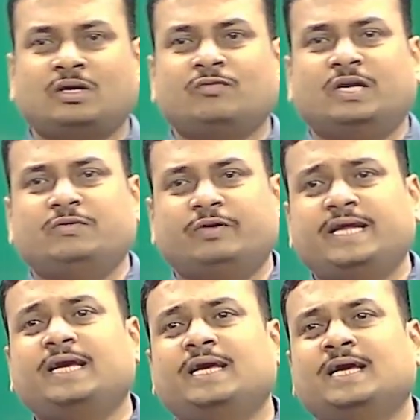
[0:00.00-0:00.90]

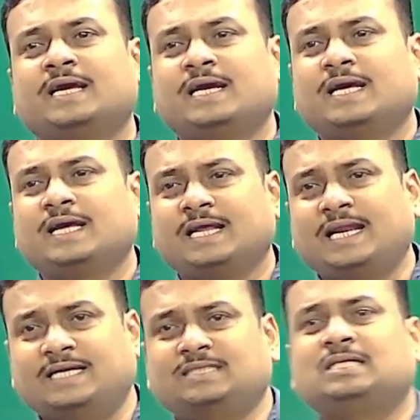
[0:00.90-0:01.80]
very
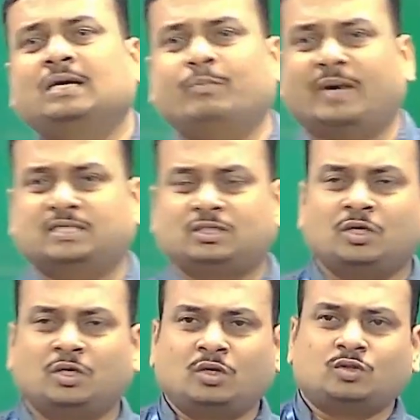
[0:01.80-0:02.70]
less mass.